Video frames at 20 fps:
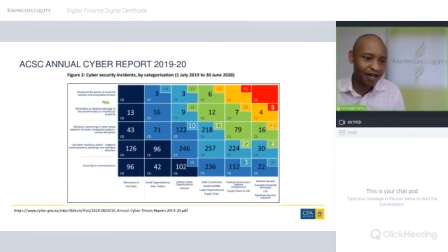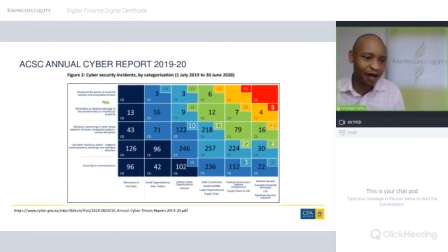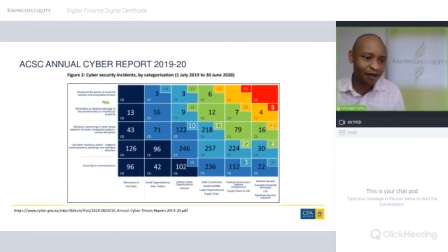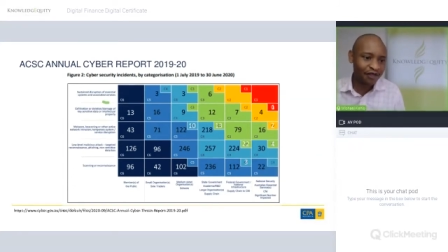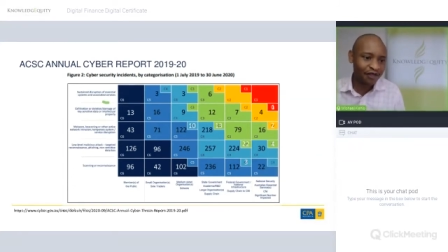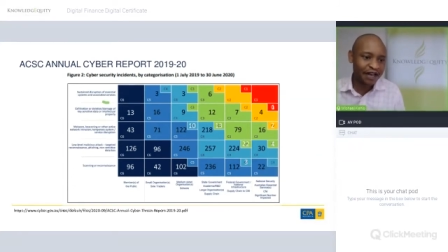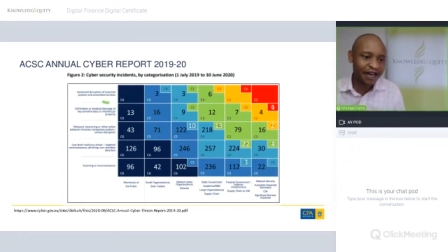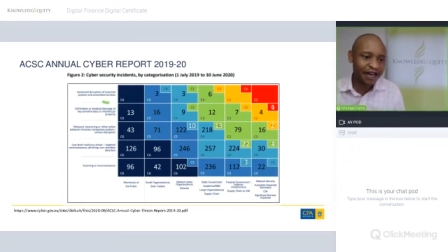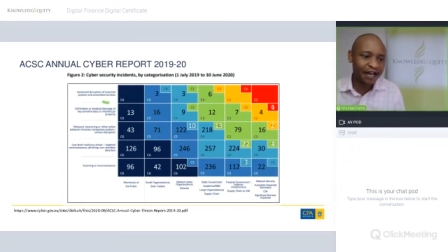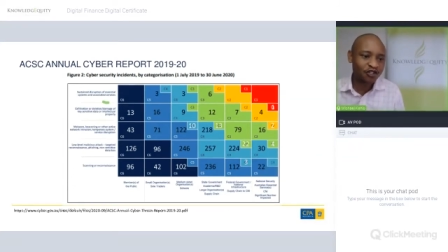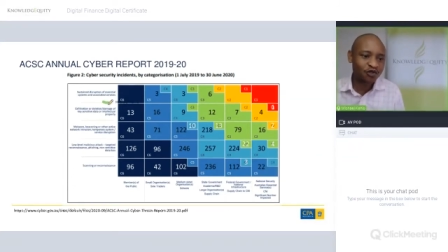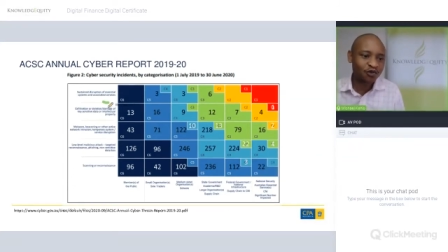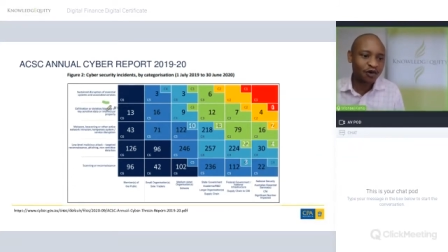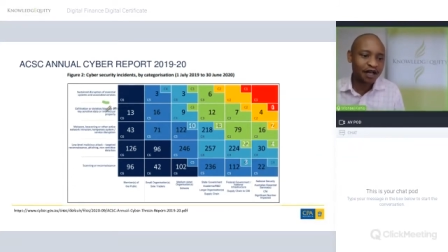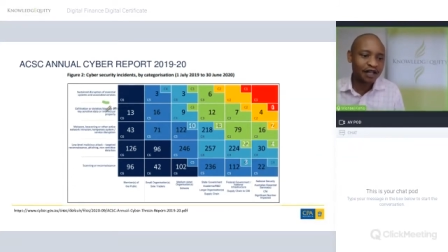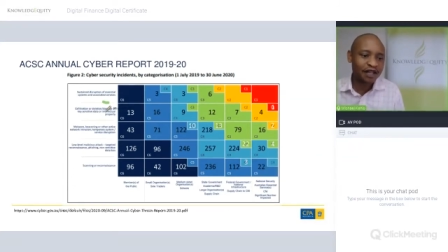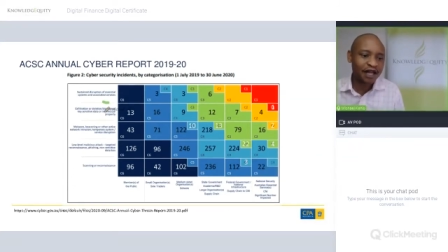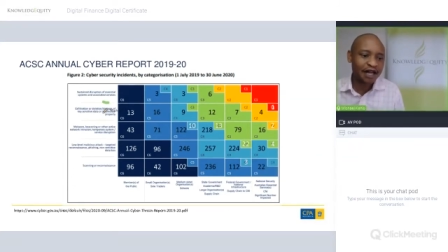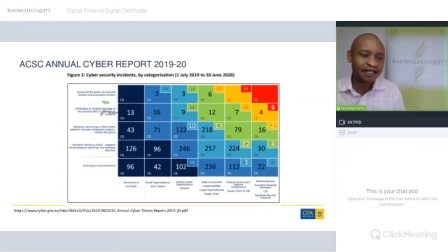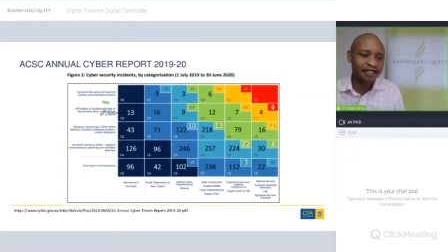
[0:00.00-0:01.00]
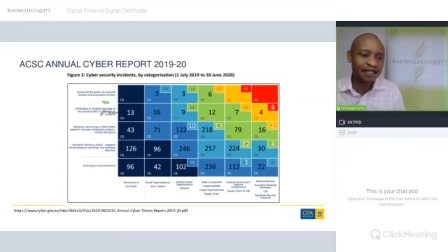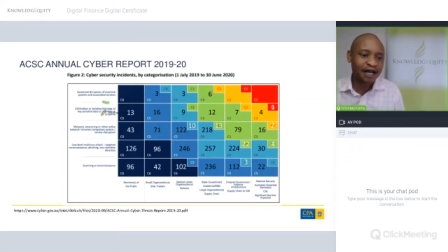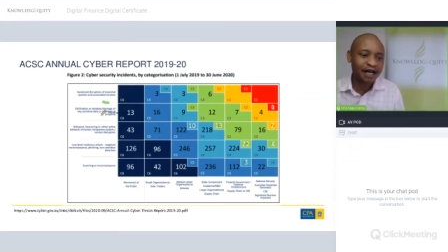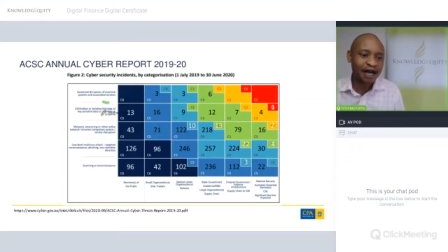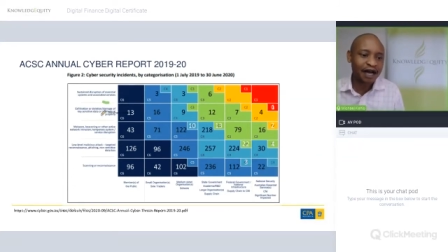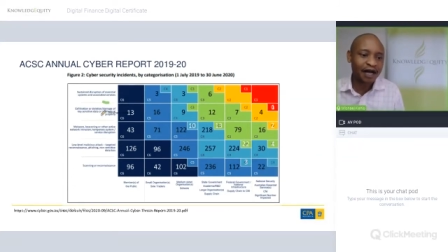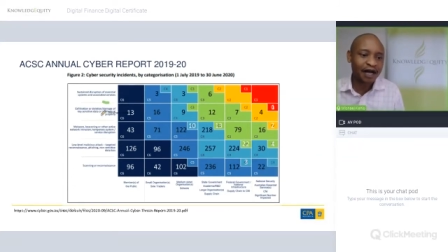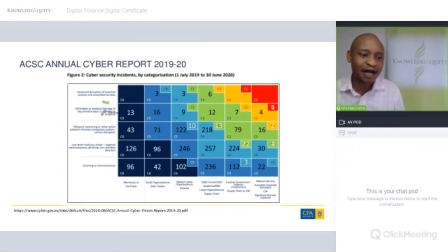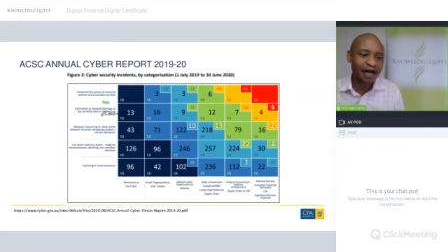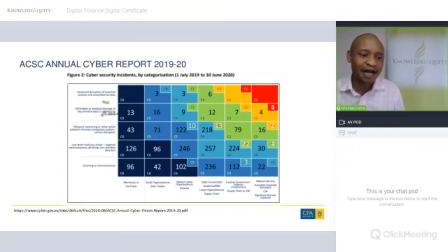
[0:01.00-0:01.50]
Now, the next one that
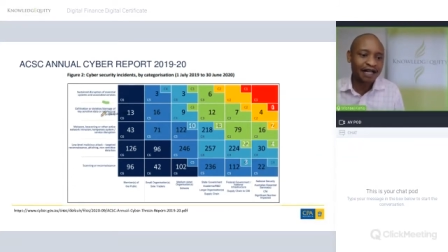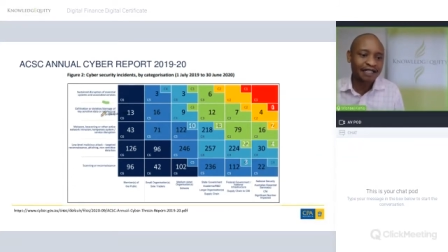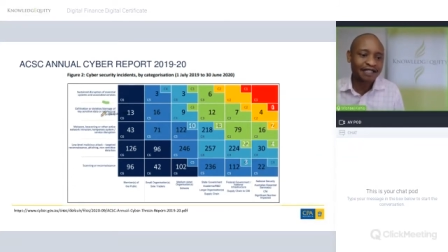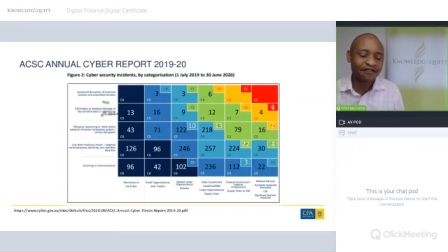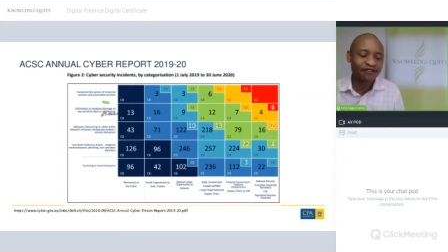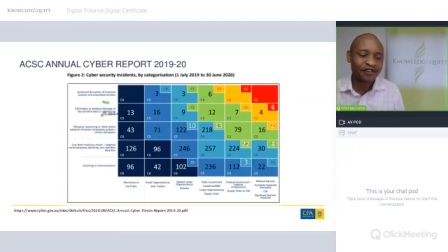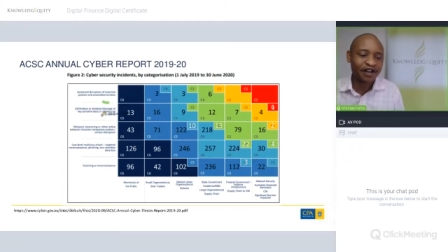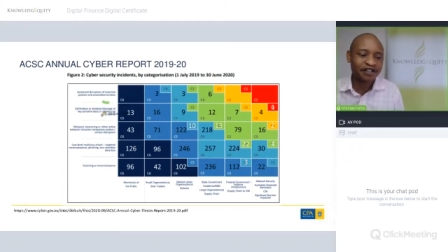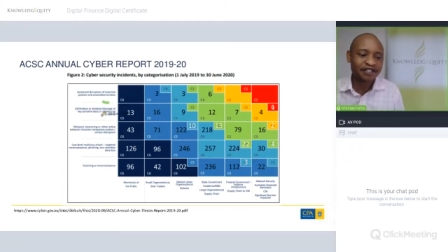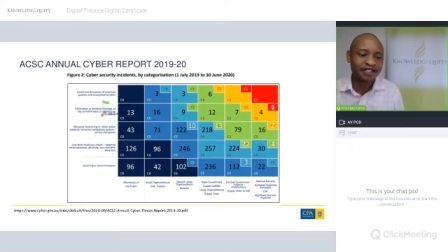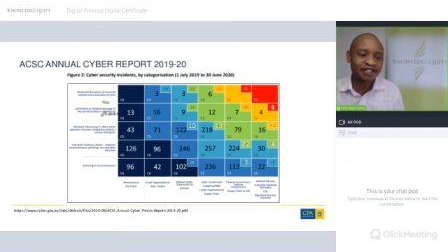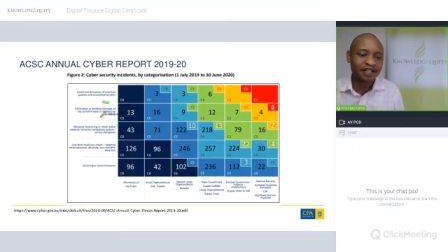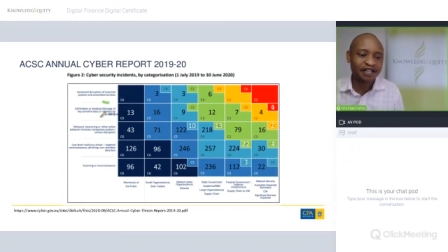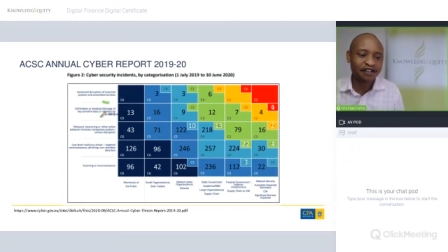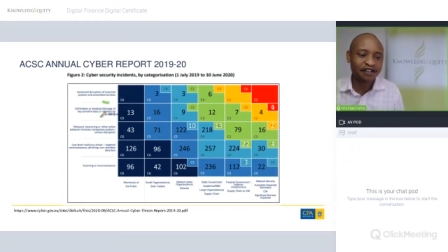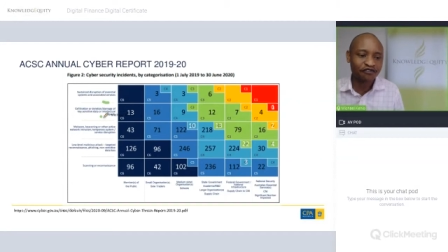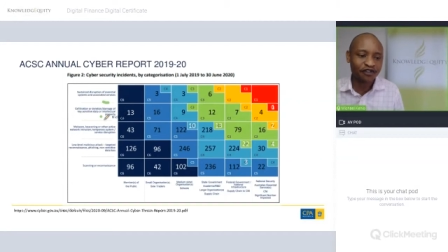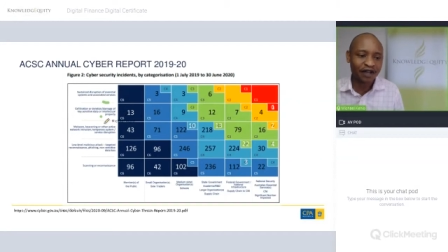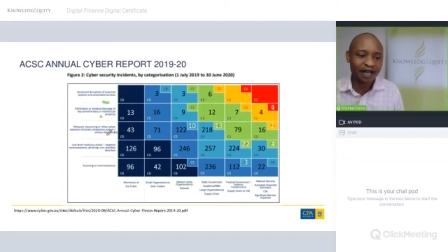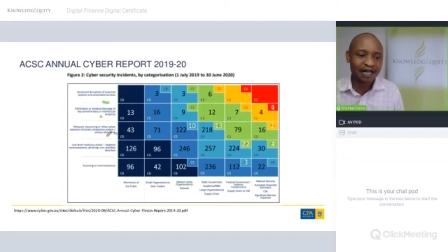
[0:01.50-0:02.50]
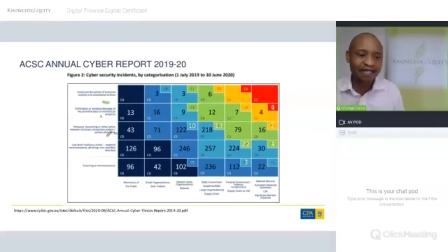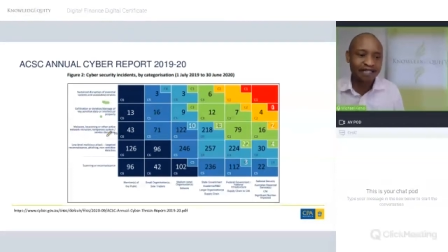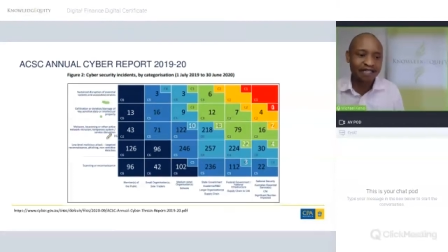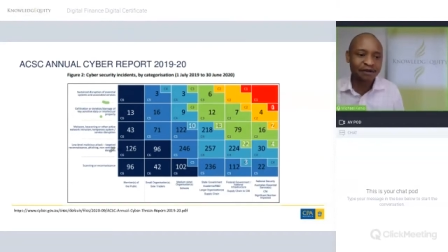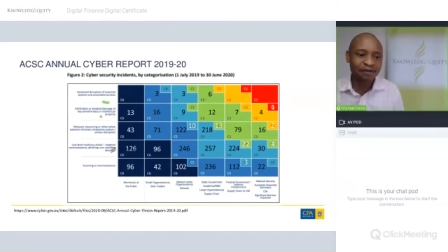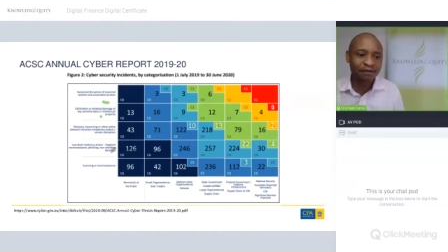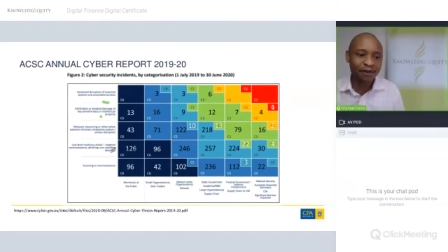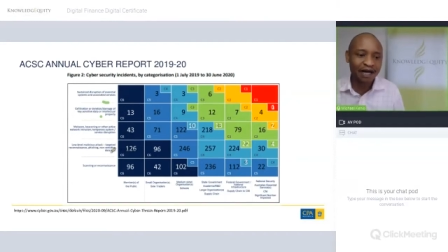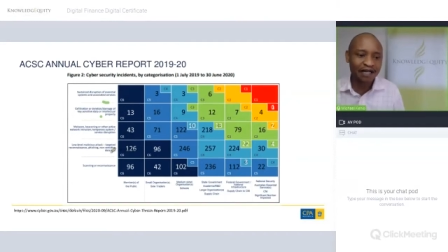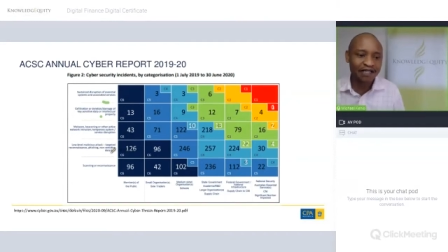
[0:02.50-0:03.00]
has a very significant
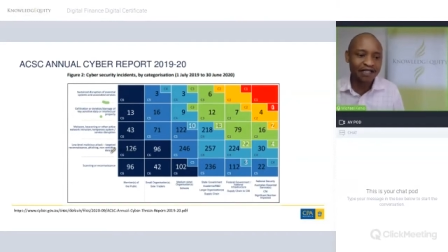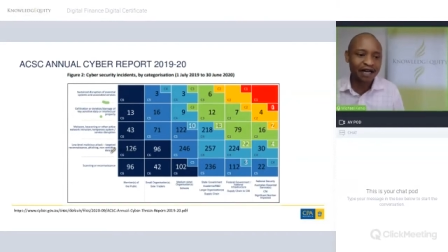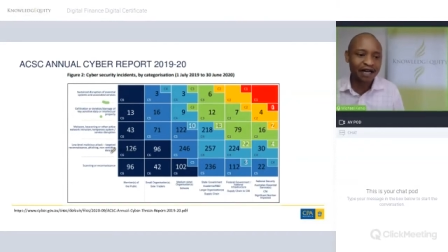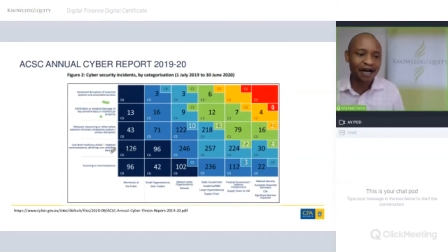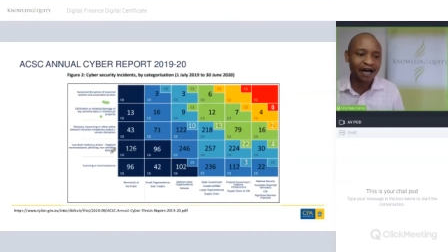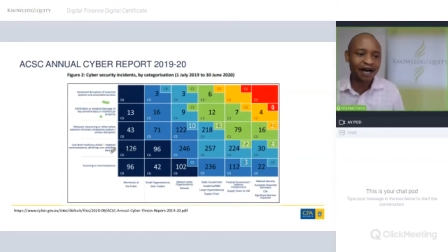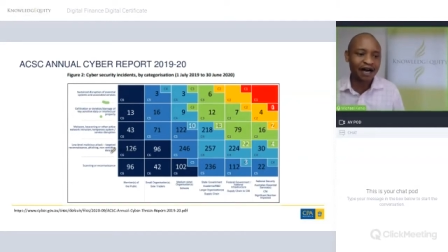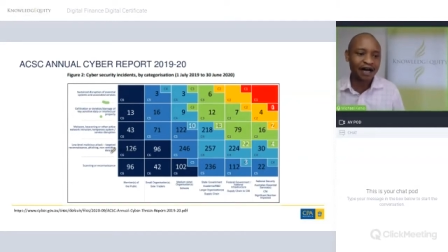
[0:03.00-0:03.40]
impact